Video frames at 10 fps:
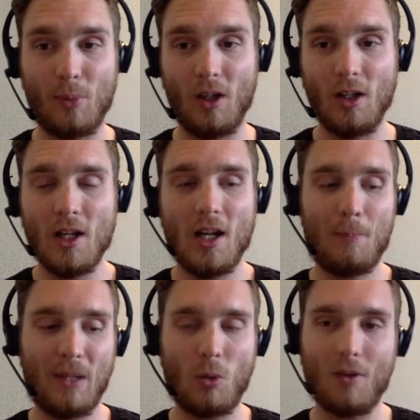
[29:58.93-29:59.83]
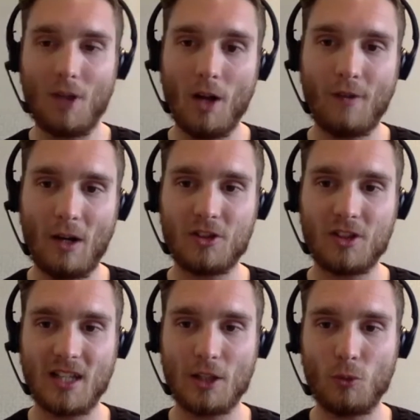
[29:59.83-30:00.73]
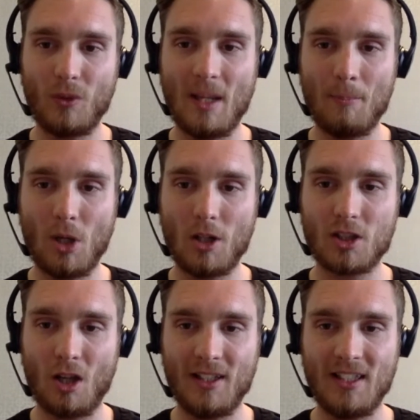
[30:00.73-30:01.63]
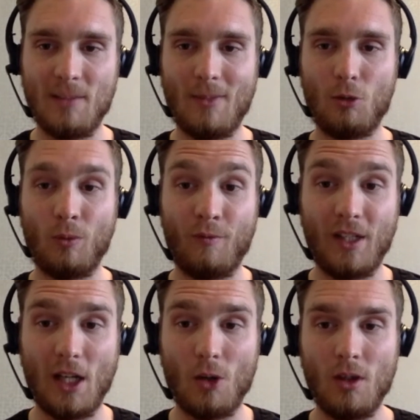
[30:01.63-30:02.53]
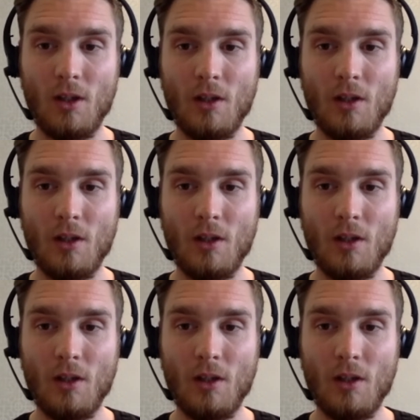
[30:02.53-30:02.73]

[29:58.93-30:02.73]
But a big one that I found successful is then personalized emails with video.